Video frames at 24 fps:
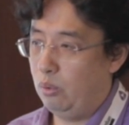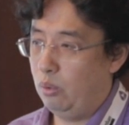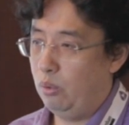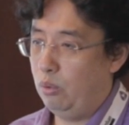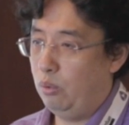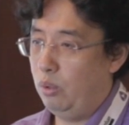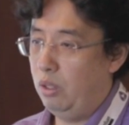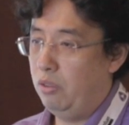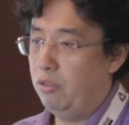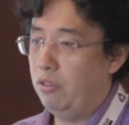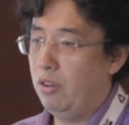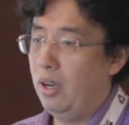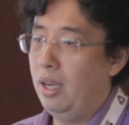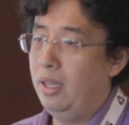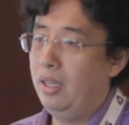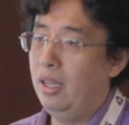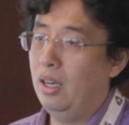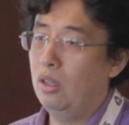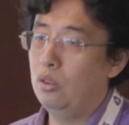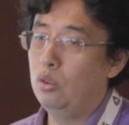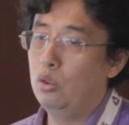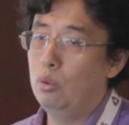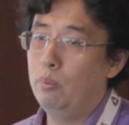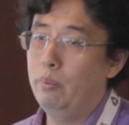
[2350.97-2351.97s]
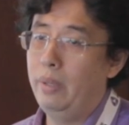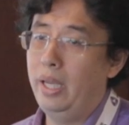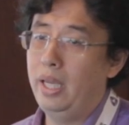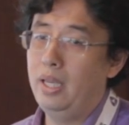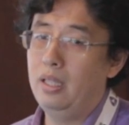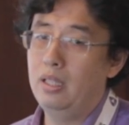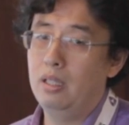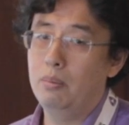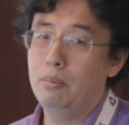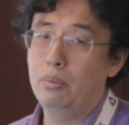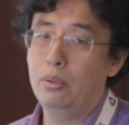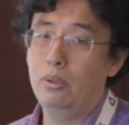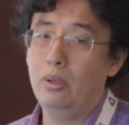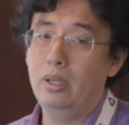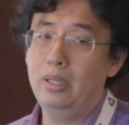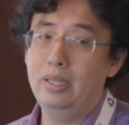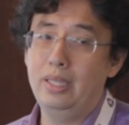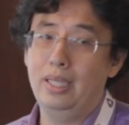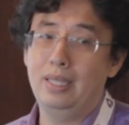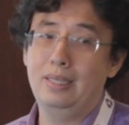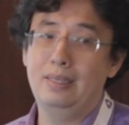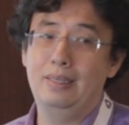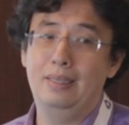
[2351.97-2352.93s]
we find out to make the project